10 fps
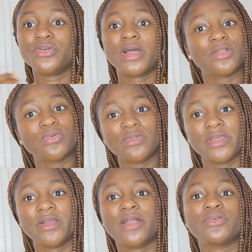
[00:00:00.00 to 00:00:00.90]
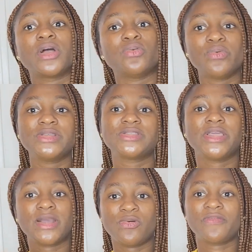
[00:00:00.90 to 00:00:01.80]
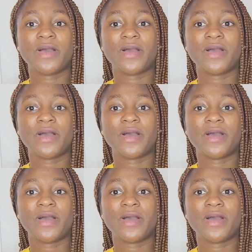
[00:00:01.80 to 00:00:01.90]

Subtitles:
You can go there, and you can always think of